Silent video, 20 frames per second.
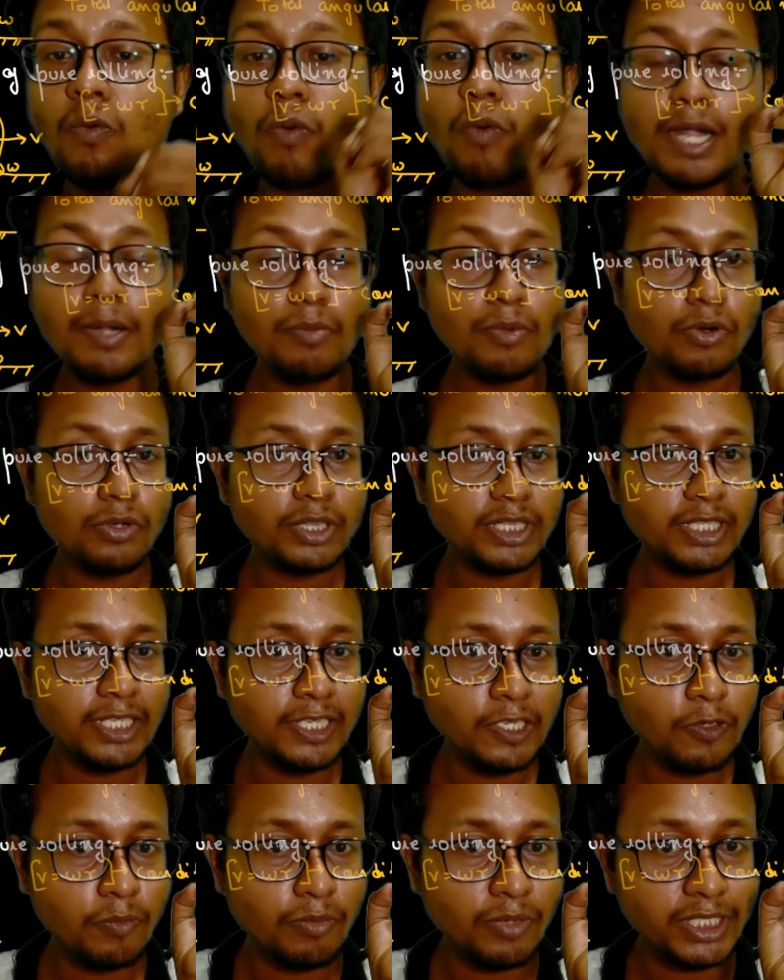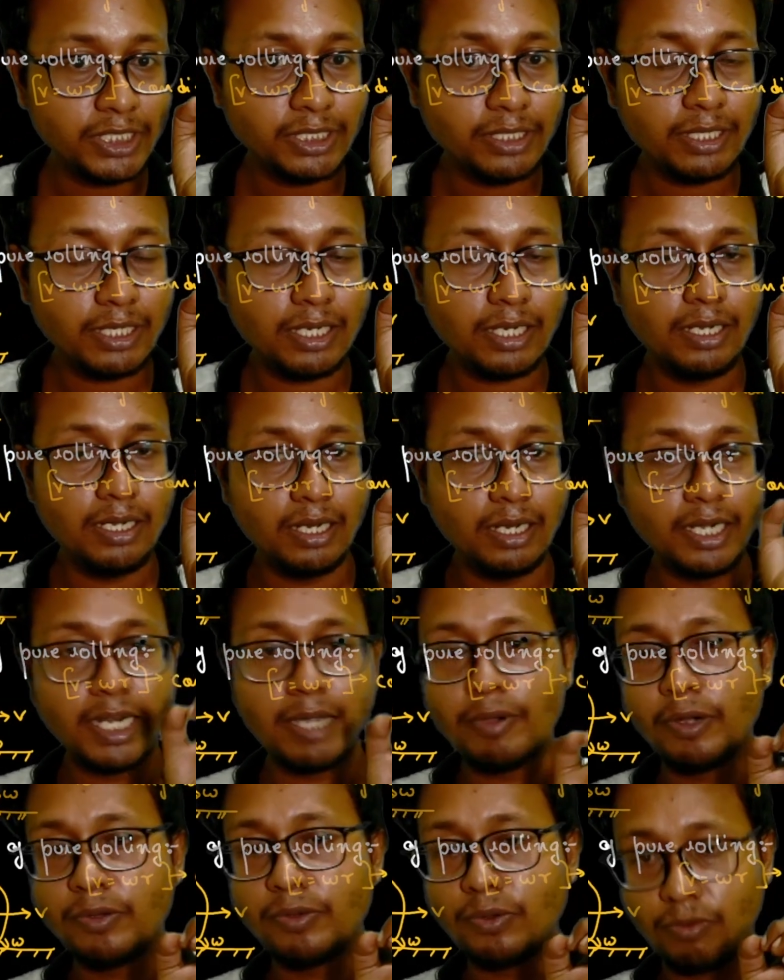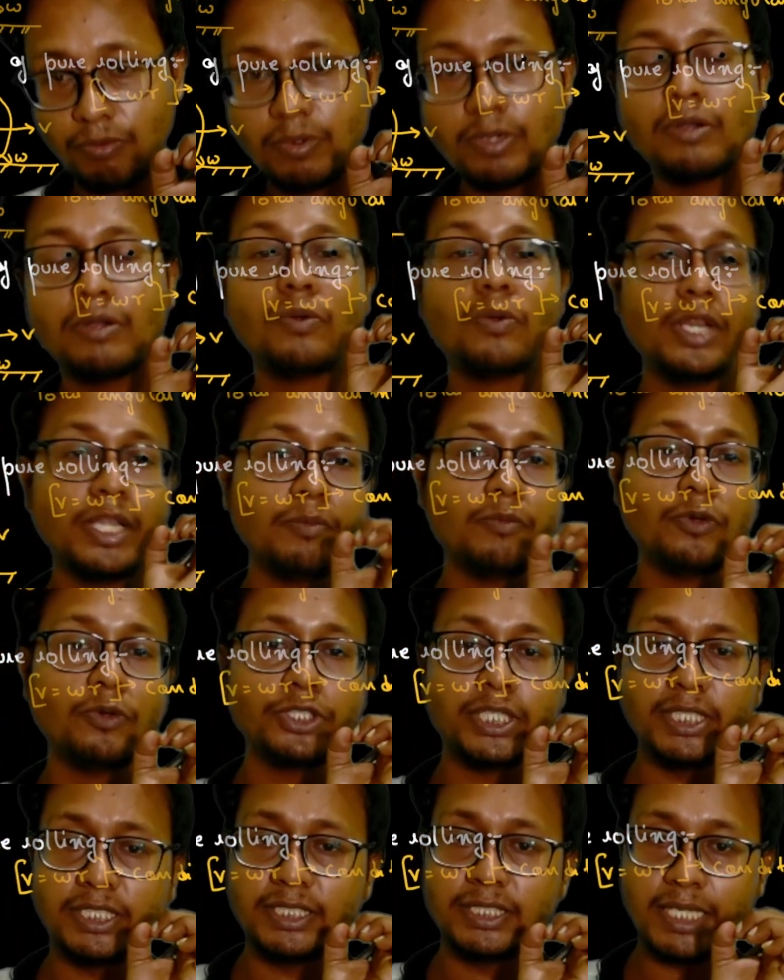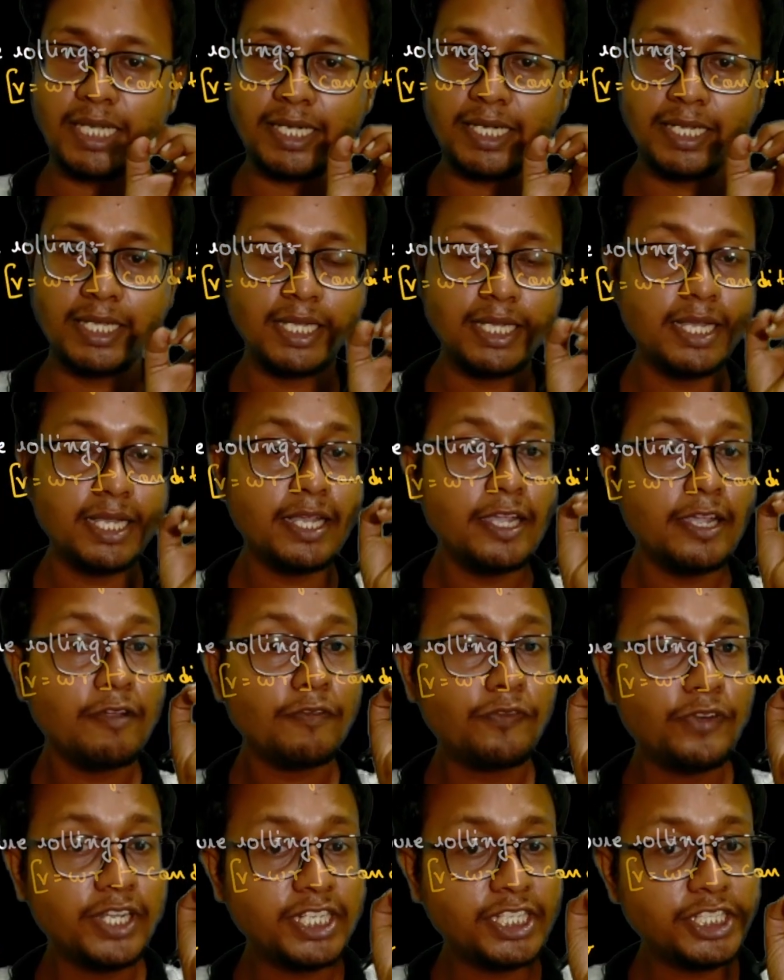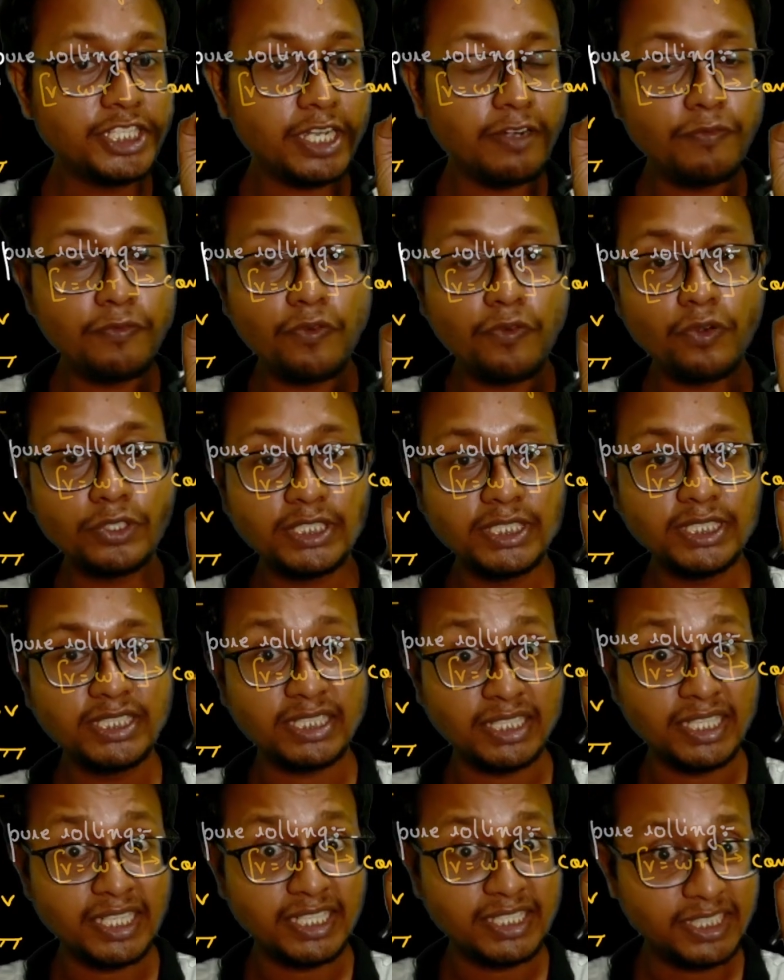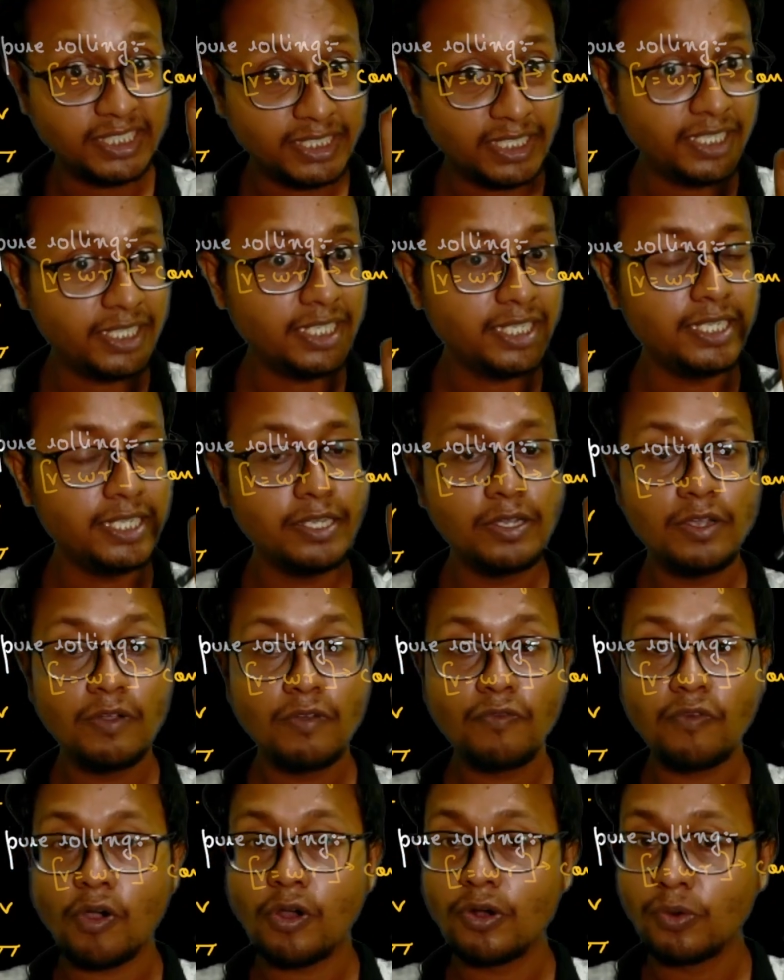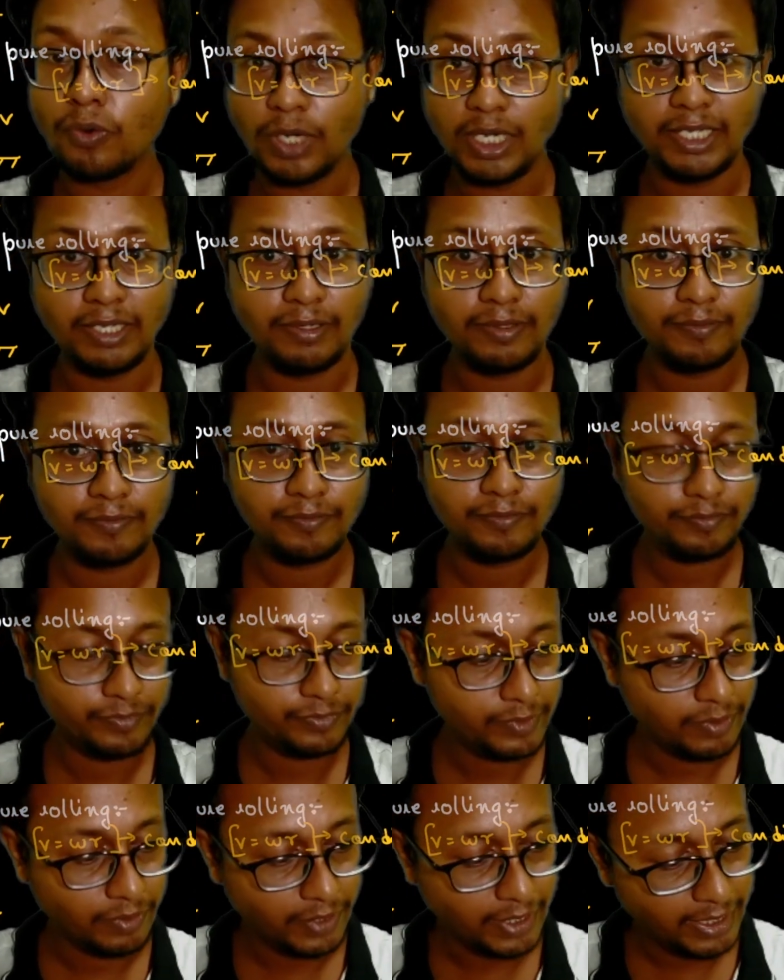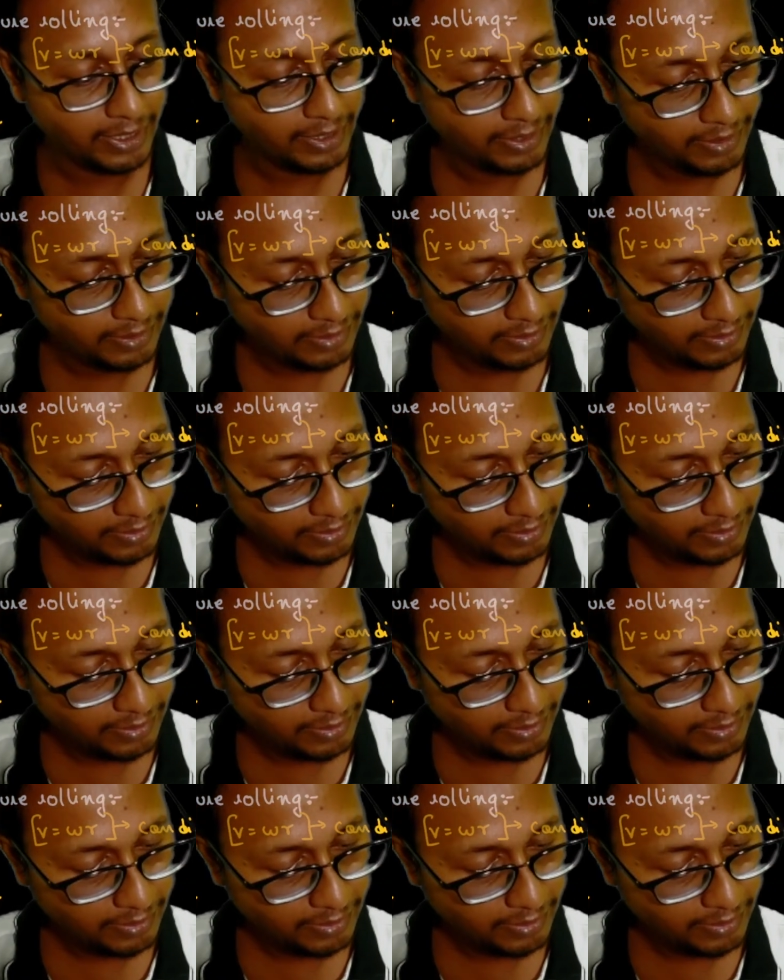One more thing we must learn about rolling motion is that friction force is necessary for rolling. Okay.